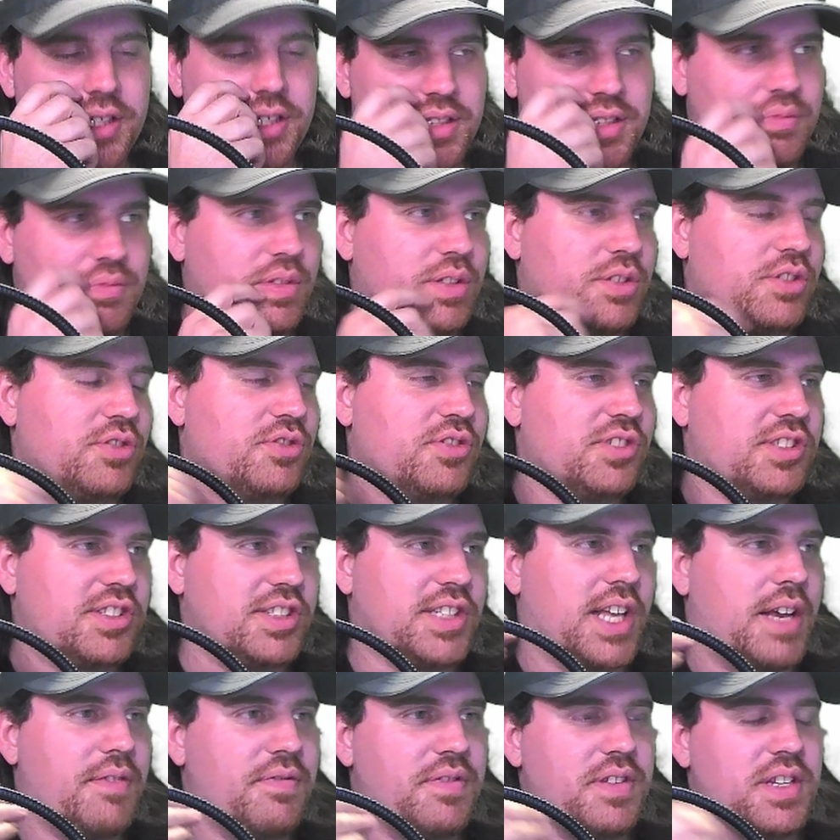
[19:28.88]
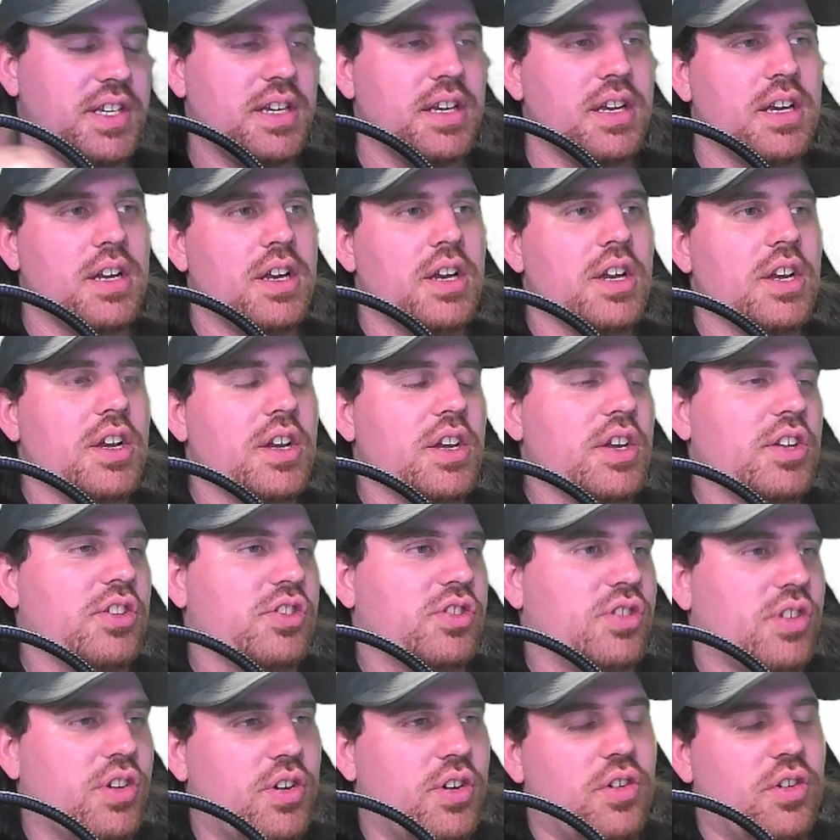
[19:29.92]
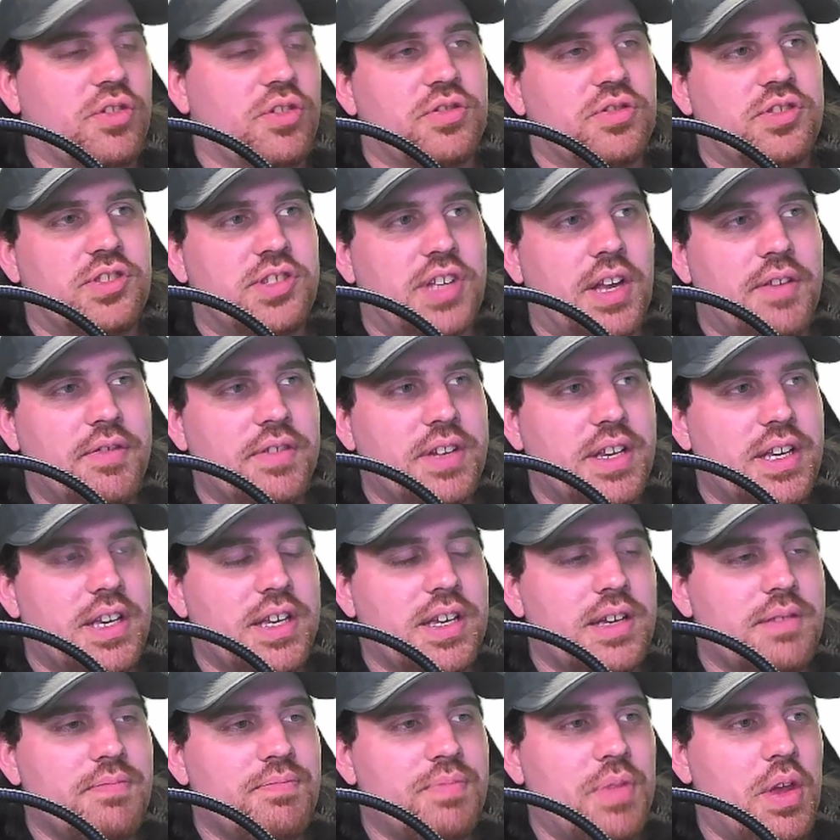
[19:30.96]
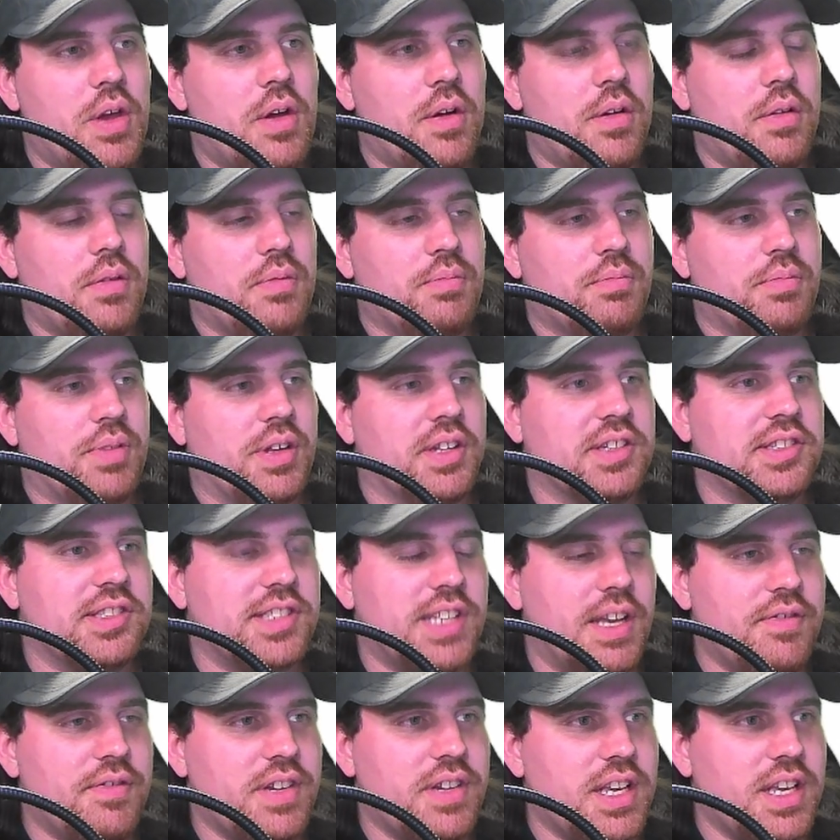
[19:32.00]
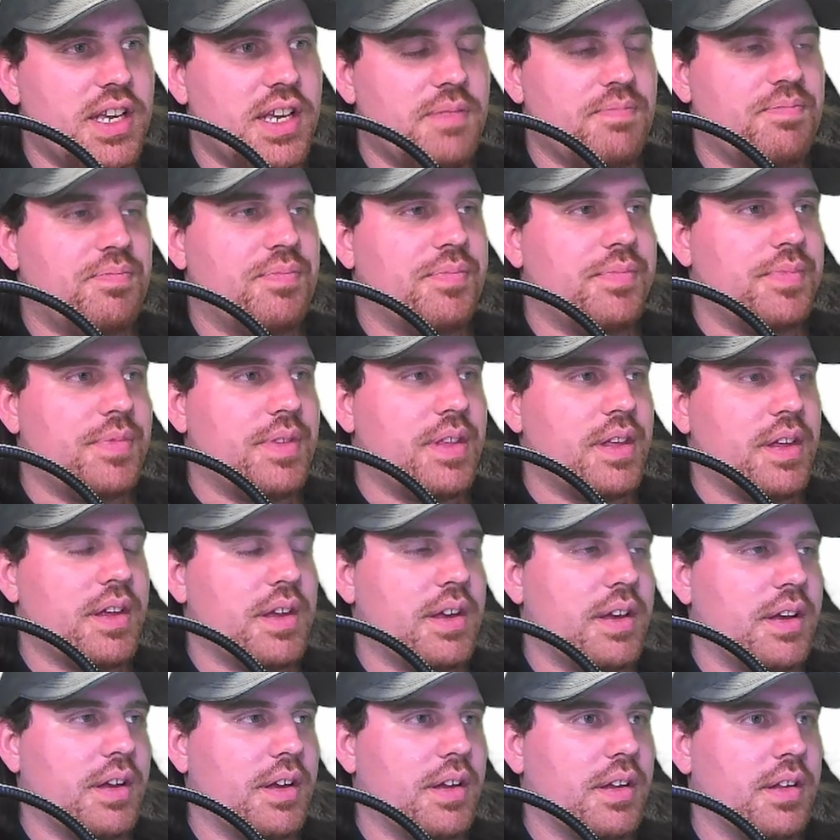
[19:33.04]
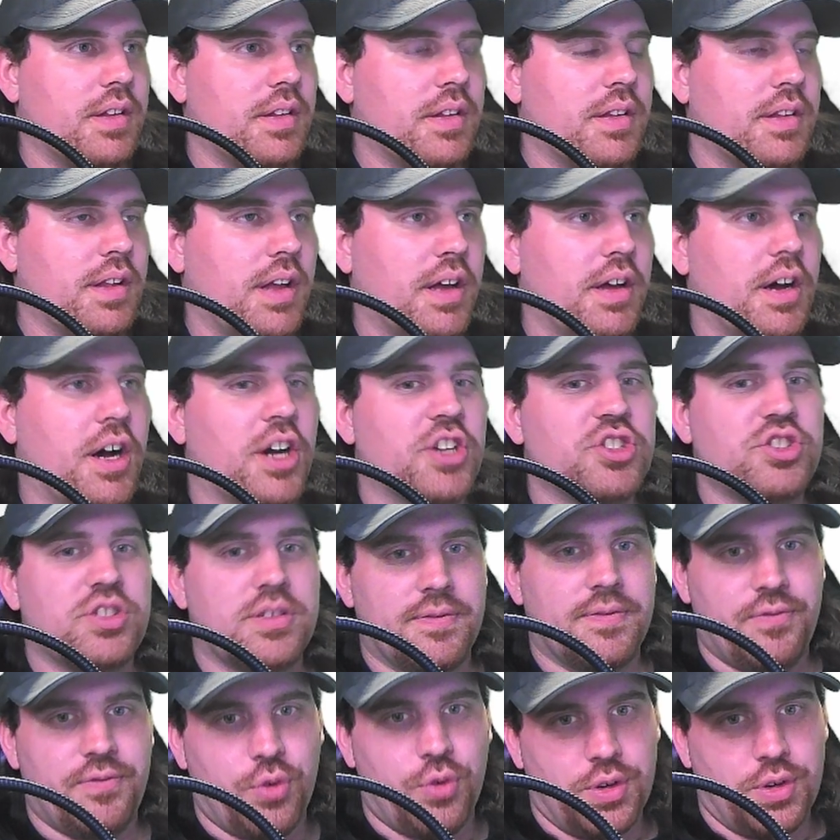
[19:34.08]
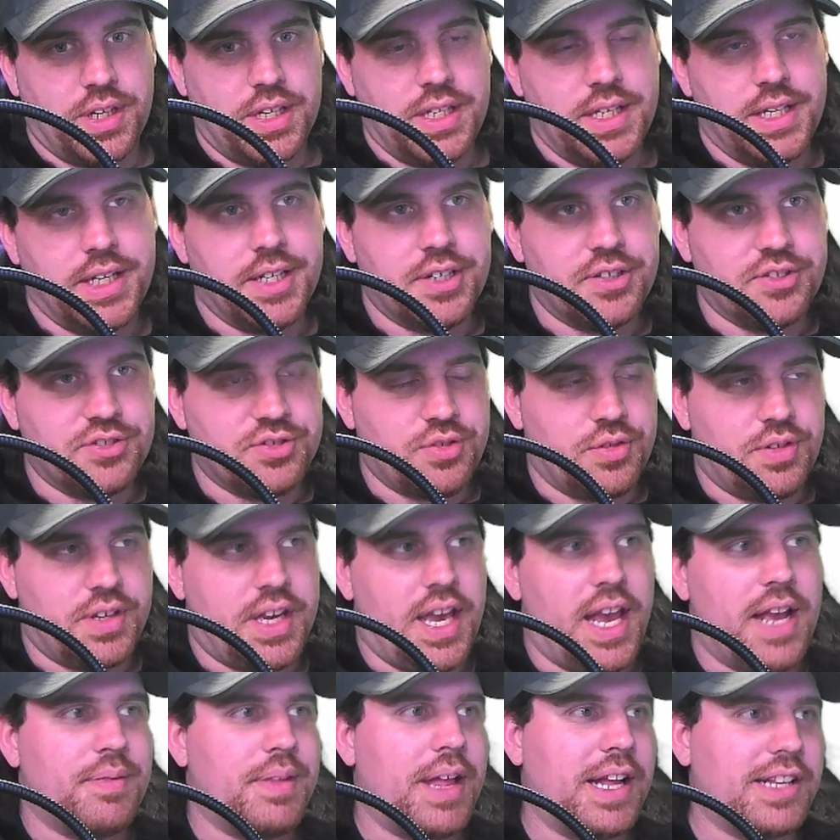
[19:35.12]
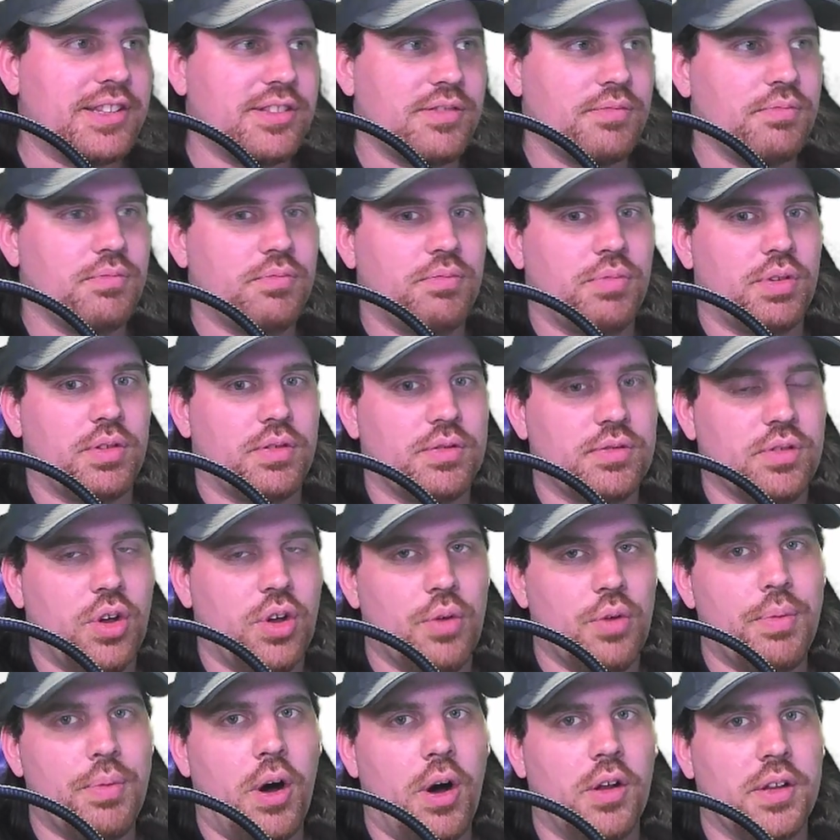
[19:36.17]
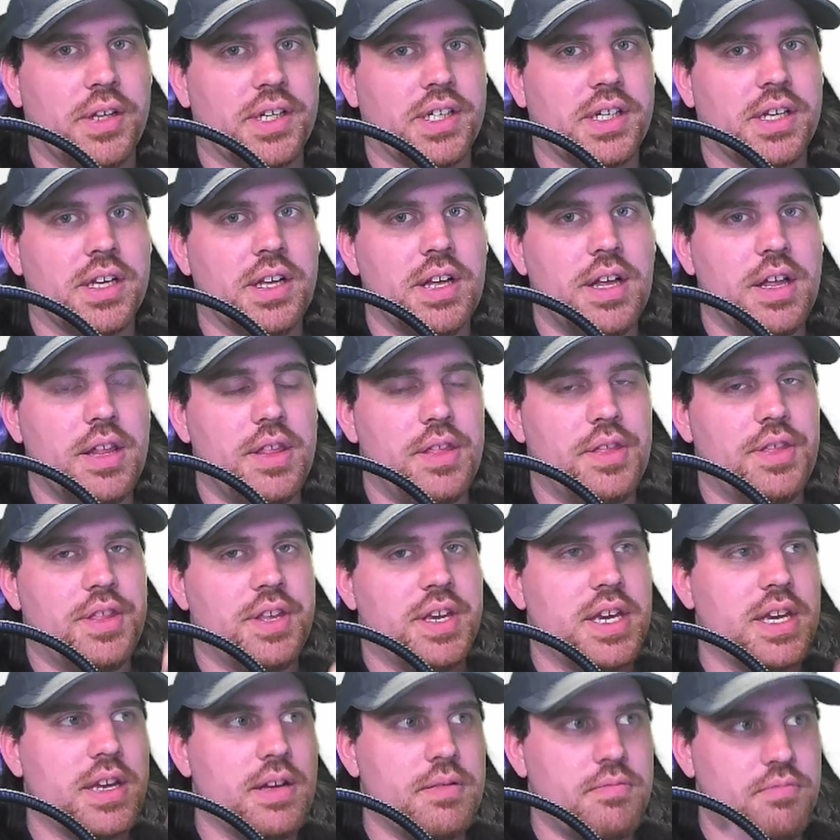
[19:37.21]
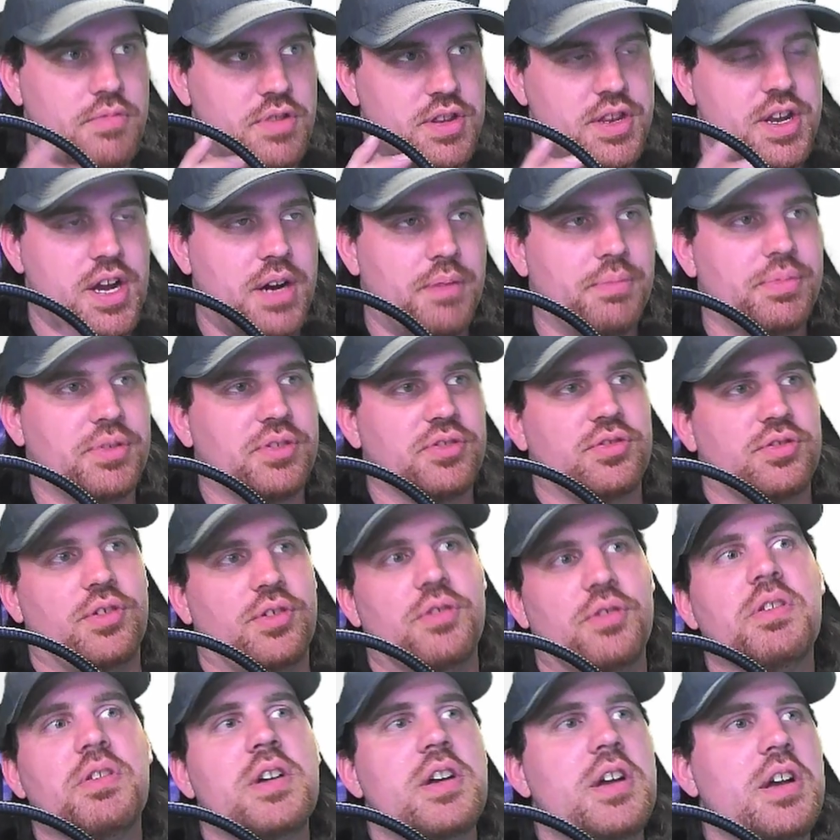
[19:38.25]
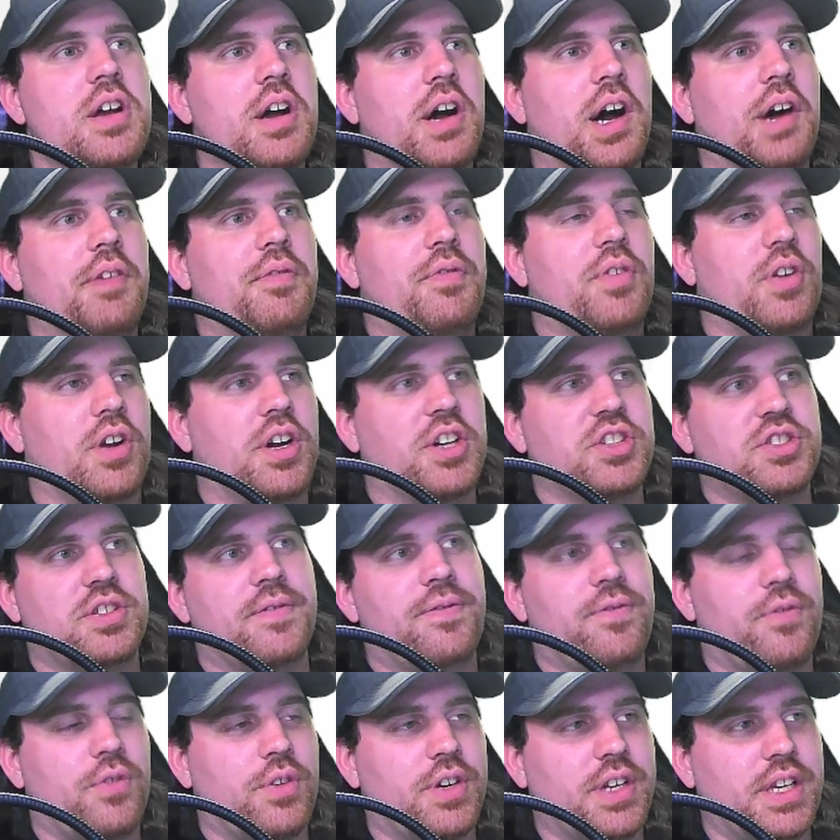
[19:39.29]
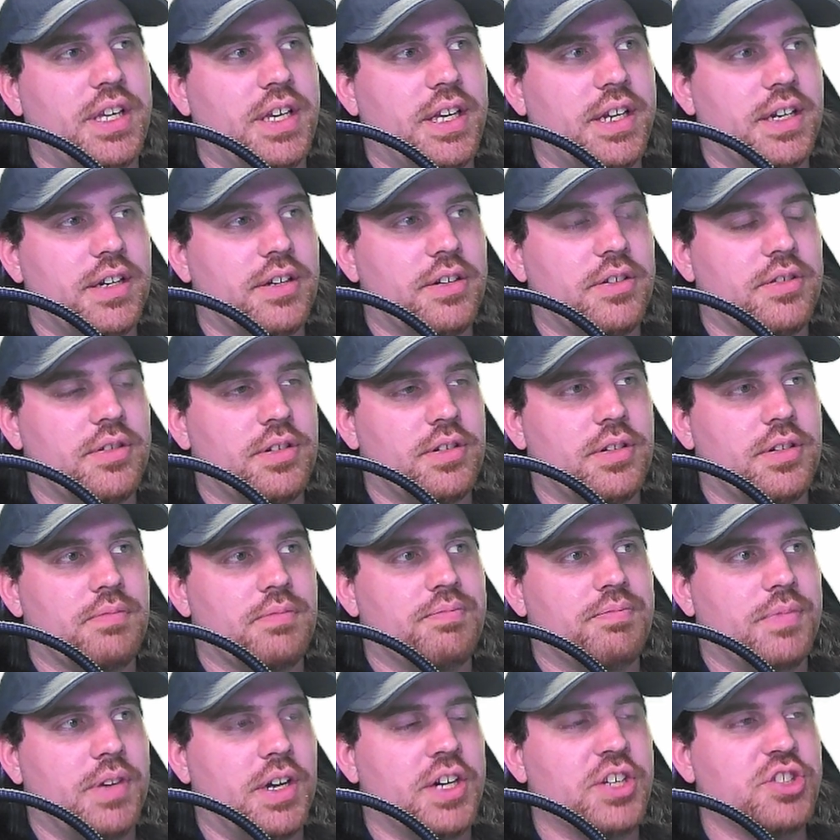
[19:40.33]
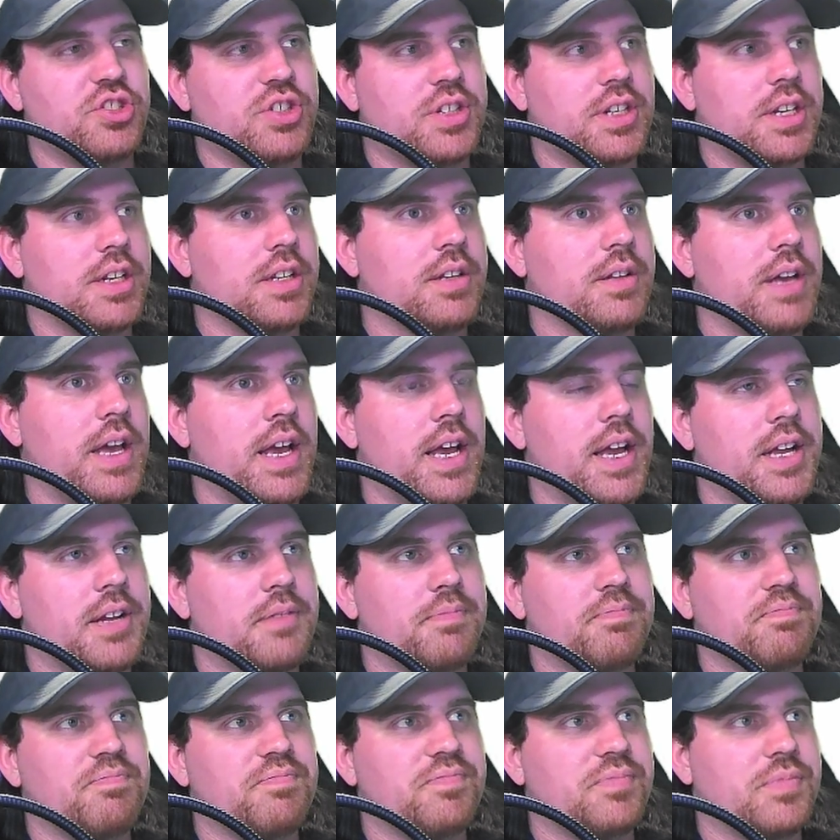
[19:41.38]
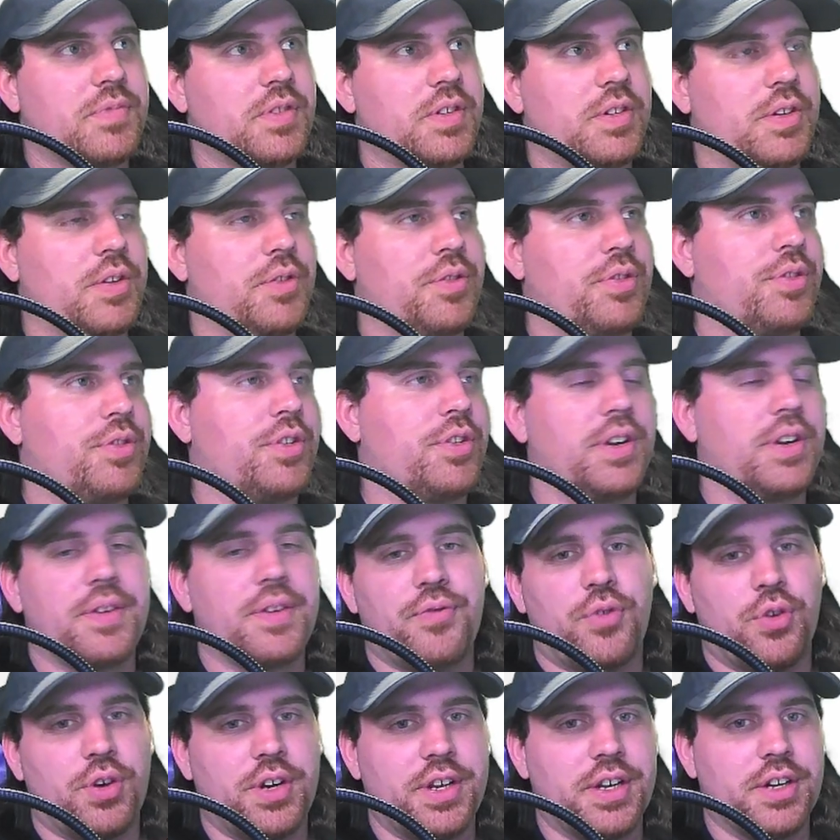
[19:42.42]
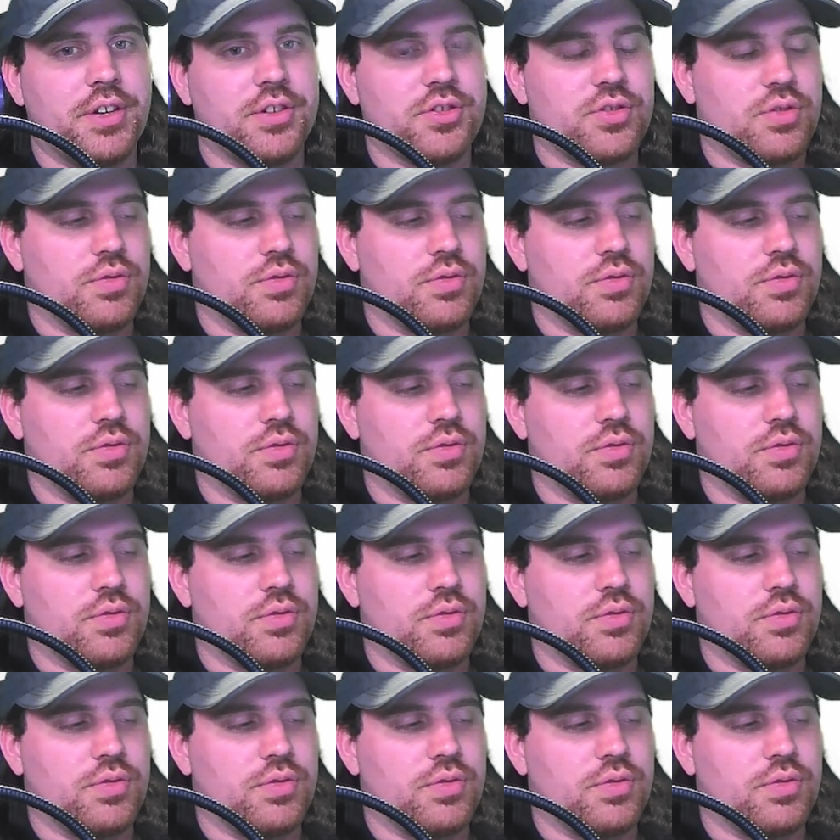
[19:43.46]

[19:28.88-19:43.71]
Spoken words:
We'll do 70. So 70 plus 70, 140 years. Okay, we're lowballing the number. So for 140 or 130, 40 years,